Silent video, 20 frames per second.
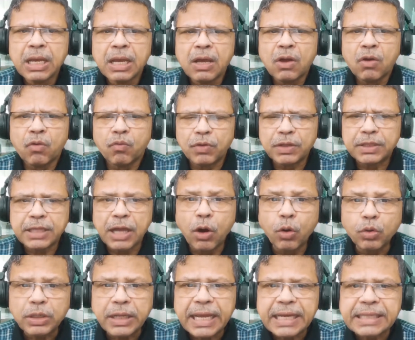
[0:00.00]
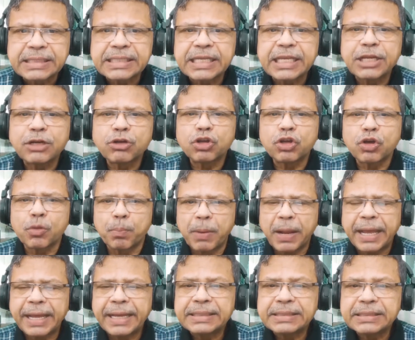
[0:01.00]
Without executing your
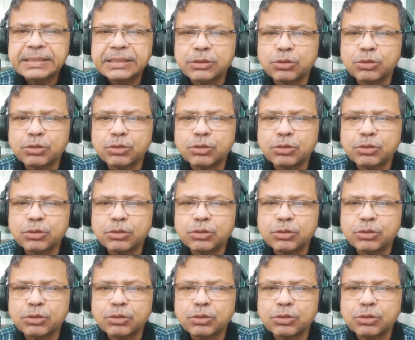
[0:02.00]
plans, you